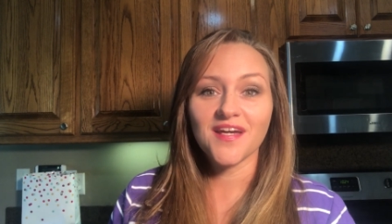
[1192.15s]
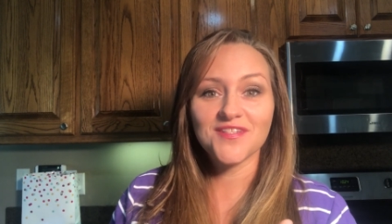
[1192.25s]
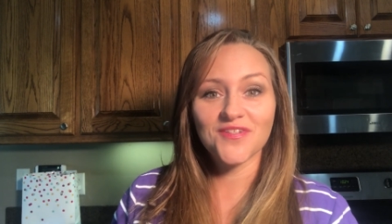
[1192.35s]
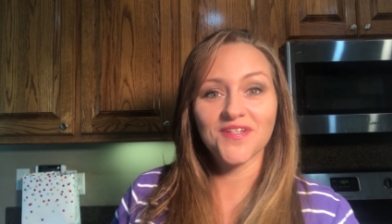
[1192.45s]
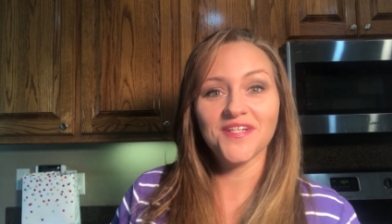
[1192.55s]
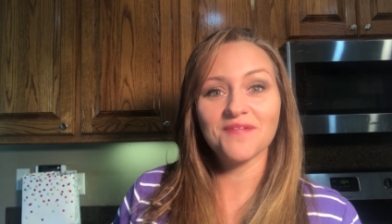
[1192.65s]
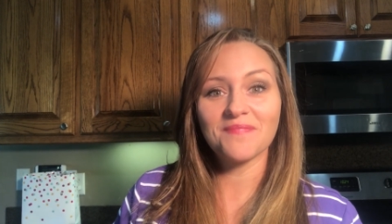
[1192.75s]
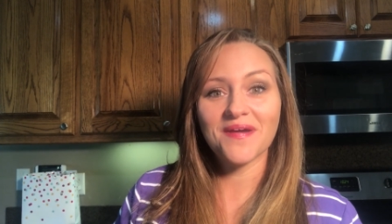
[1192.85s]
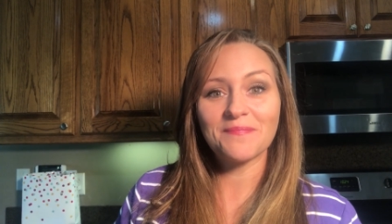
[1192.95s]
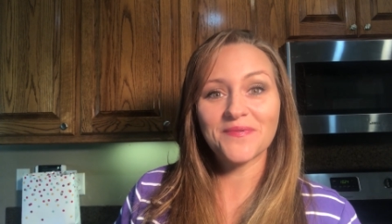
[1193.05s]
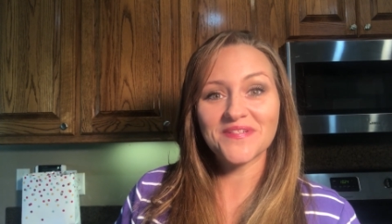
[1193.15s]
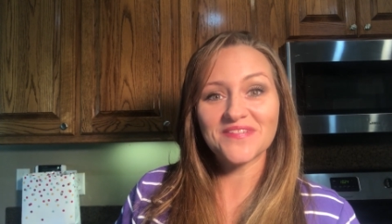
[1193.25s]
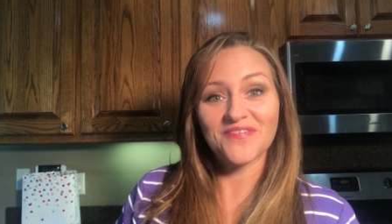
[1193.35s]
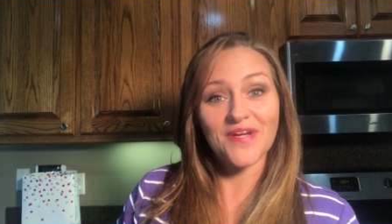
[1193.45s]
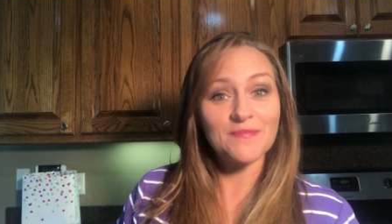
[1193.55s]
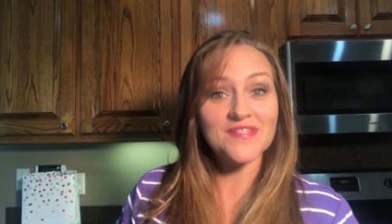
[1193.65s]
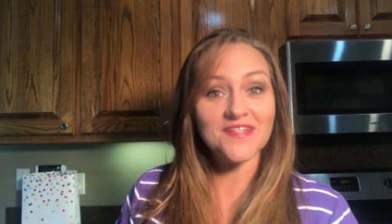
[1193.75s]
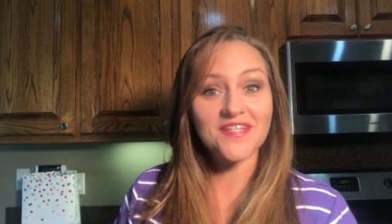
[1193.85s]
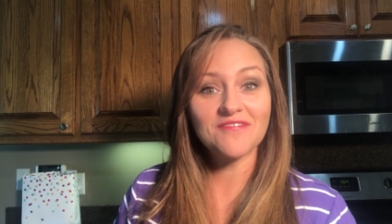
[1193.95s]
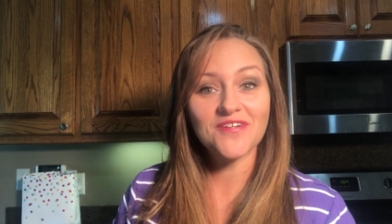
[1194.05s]
I traded in my points for
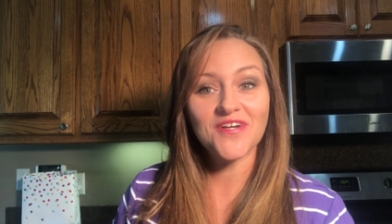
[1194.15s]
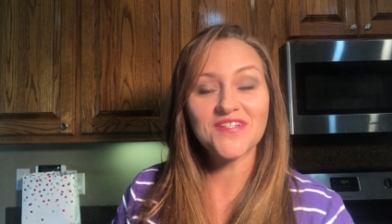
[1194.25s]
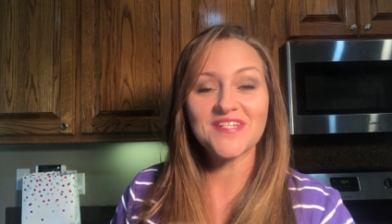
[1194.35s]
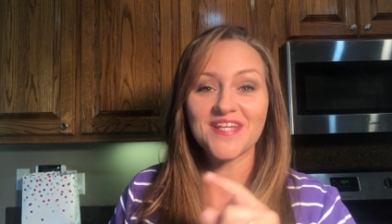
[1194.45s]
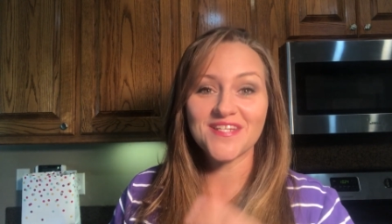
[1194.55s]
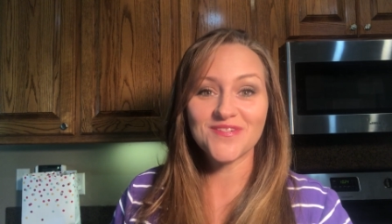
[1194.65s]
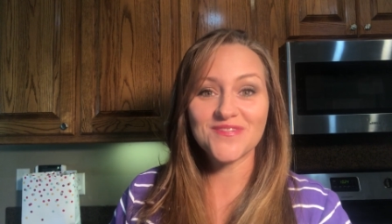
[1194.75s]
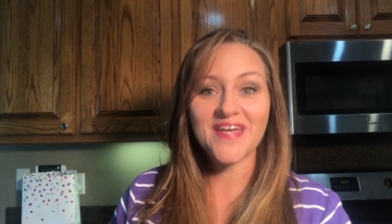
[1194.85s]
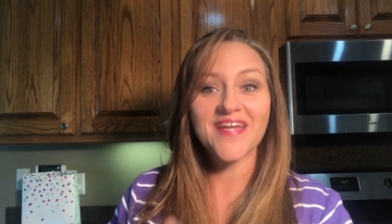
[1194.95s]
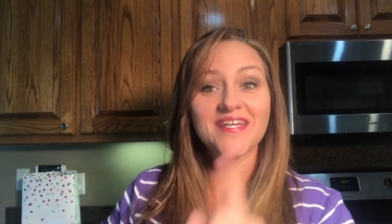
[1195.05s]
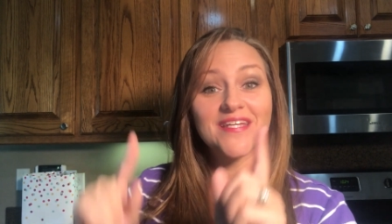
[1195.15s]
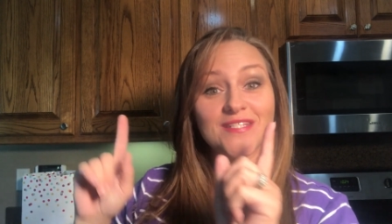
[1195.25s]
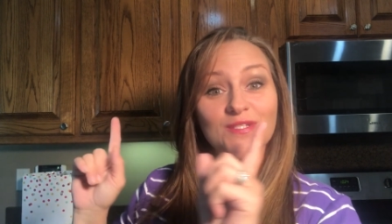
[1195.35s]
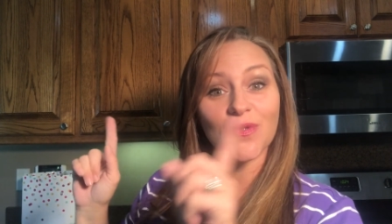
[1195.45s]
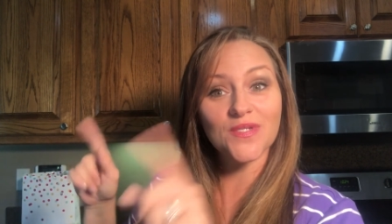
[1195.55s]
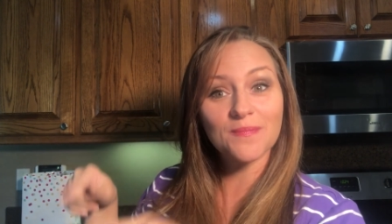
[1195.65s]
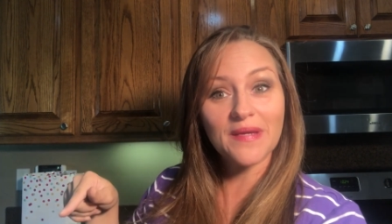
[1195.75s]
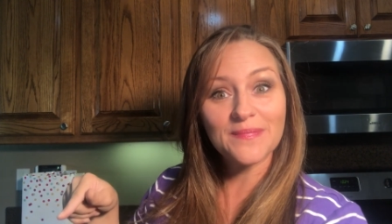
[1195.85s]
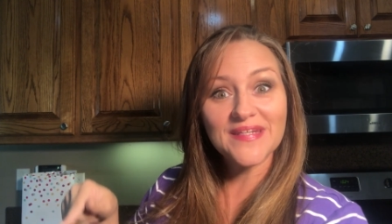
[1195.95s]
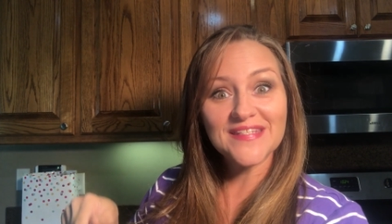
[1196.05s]
Amazon gift cards and I used that to order
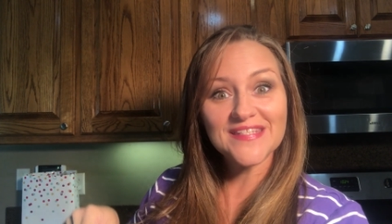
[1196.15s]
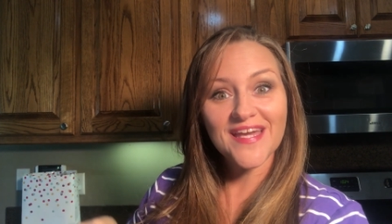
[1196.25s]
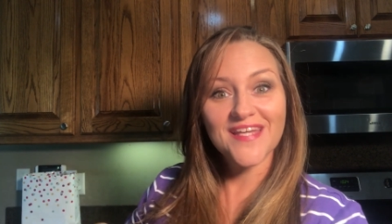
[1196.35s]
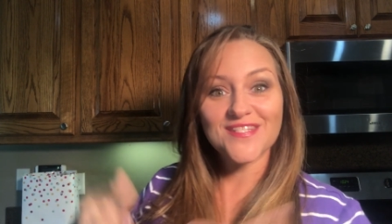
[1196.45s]
my beads.